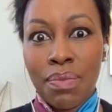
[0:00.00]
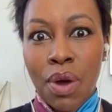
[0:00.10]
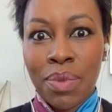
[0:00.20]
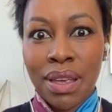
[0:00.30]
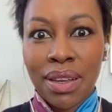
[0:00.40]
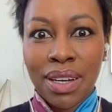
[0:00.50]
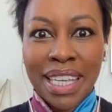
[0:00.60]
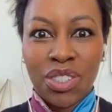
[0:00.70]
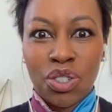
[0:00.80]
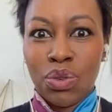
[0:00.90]
mommy gonna
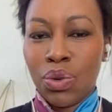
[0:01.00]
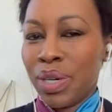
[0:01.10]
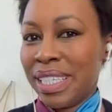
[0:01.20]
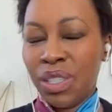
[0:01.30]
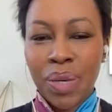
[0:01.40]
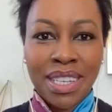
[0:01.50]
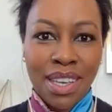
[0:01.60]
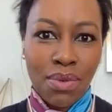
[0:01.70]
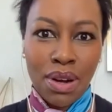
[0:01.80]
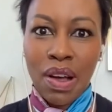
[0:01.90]
get you a
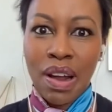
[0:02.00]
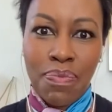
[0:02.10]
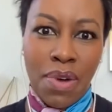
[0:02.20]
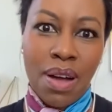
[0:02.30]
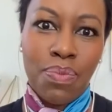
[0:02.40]
sweetie or lollipop?